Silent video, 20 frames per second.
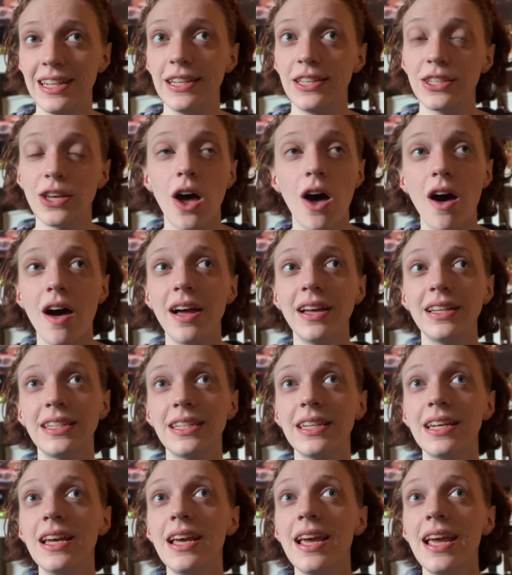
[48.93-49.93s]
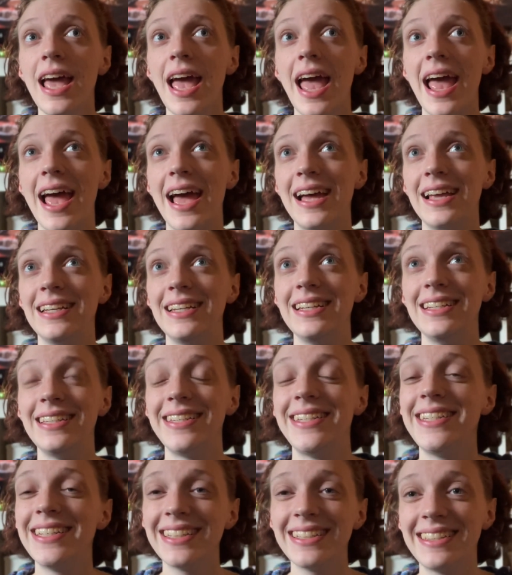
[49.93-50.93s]
He taught, and He
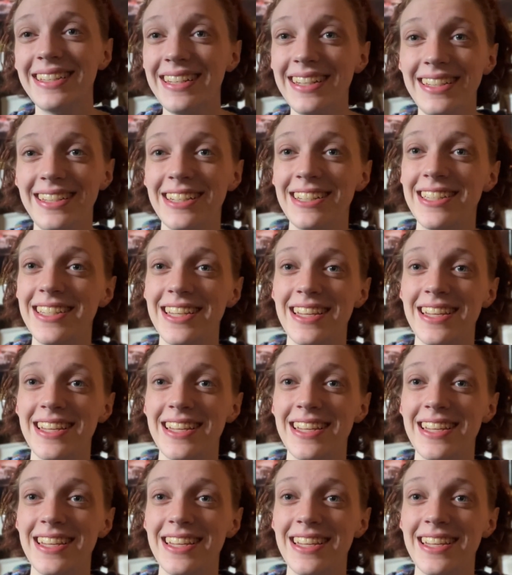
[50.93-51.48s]
still teaches